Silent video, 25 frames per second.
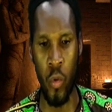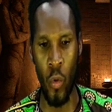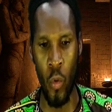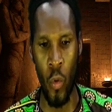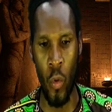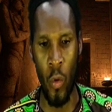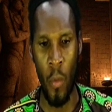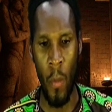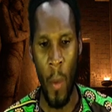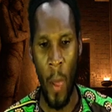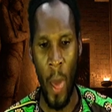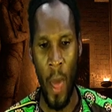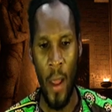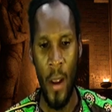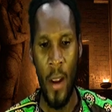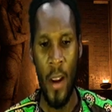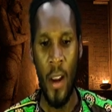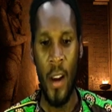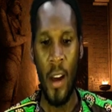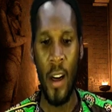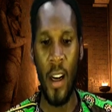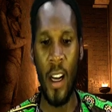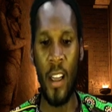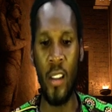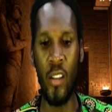tool.
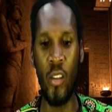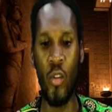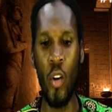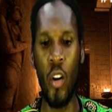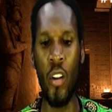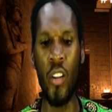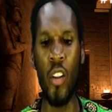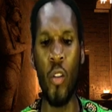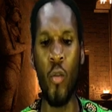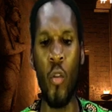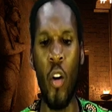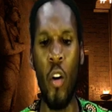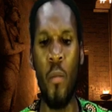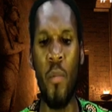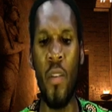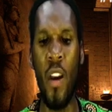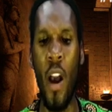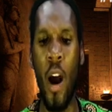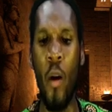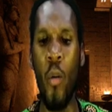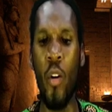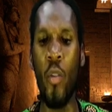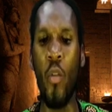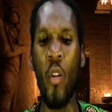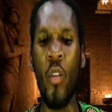
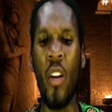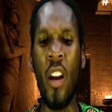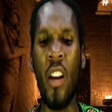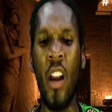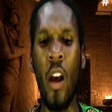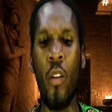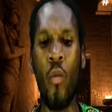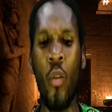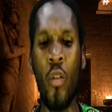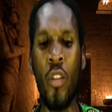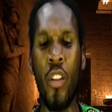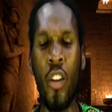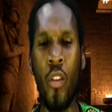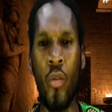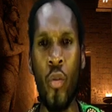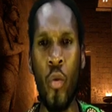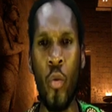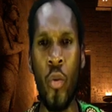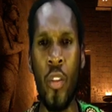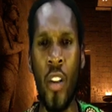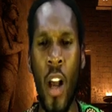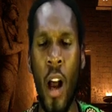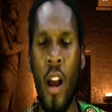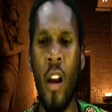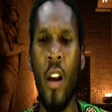Kastojikomyao no gena no
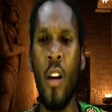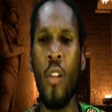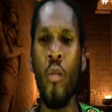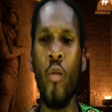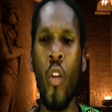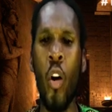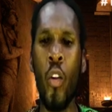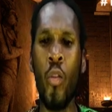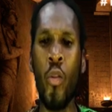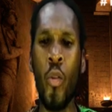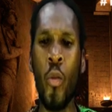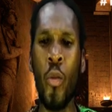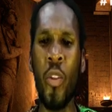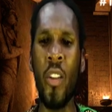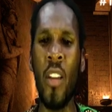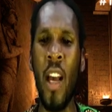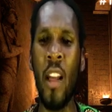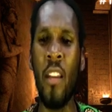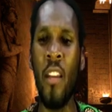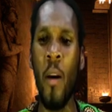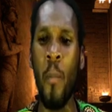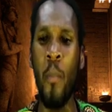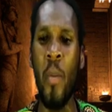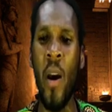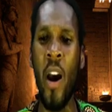jichusa. No
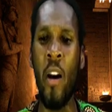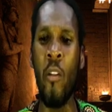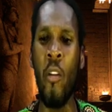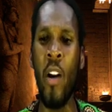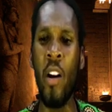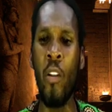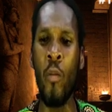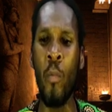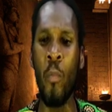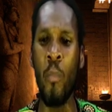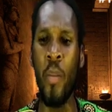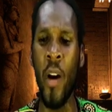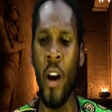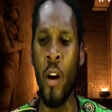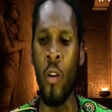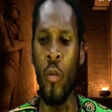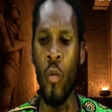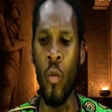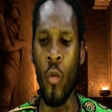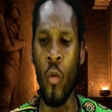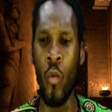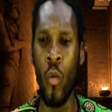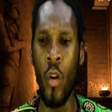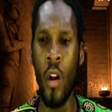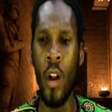chusa the Peren
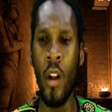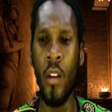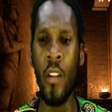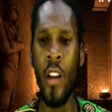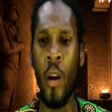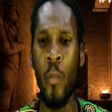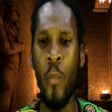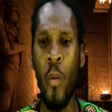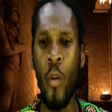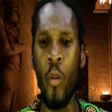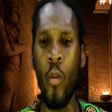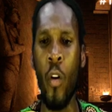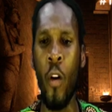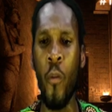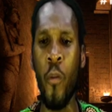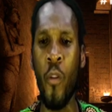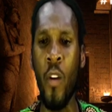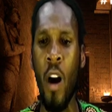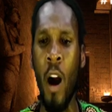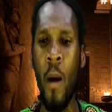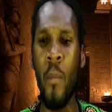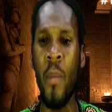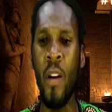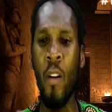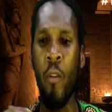Peru, the book of
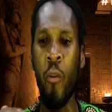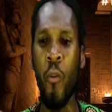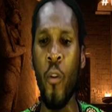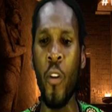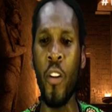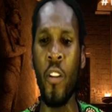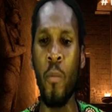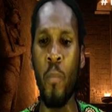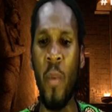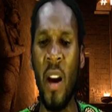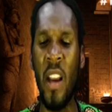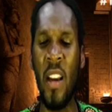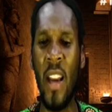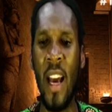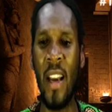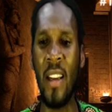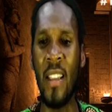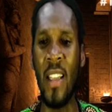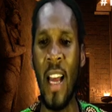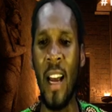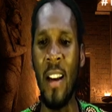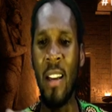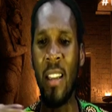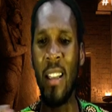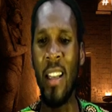coming forth by
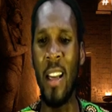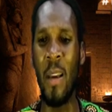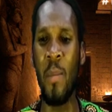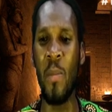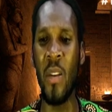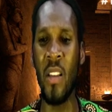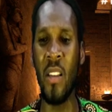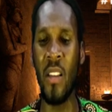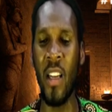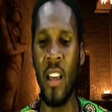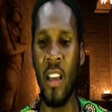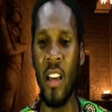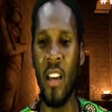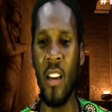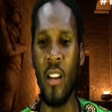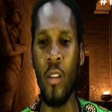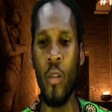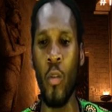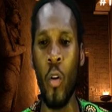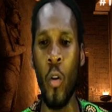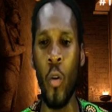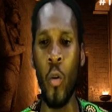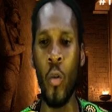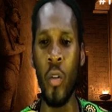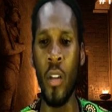night and day, mistakenly
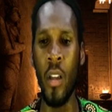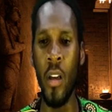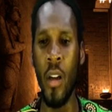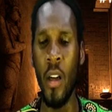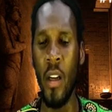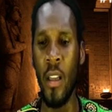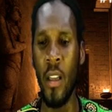called